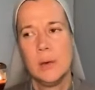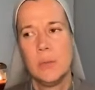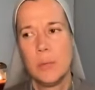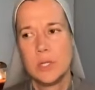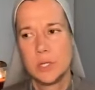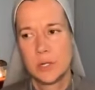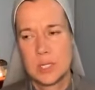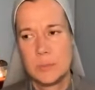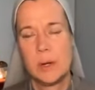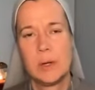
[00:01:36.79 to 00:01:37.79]
what was your
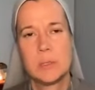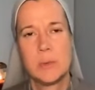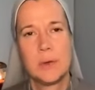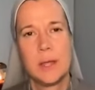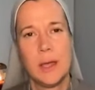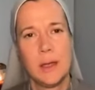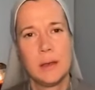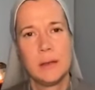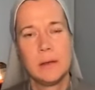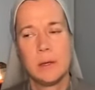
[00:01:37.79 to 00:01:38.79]
experience with your dad,
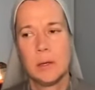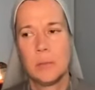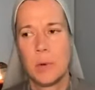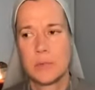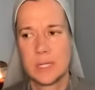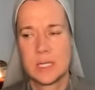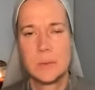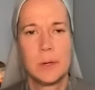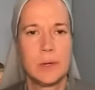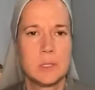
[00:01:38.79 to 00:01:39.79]
you know, and what was
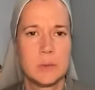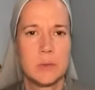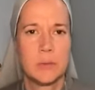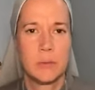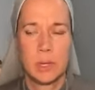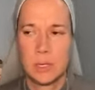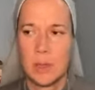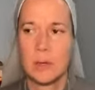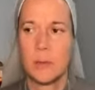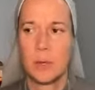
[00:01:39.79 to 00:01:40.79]
experience with, and
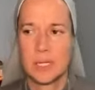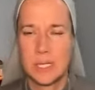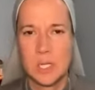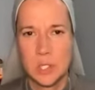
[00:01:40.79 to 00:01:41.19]
then what does St.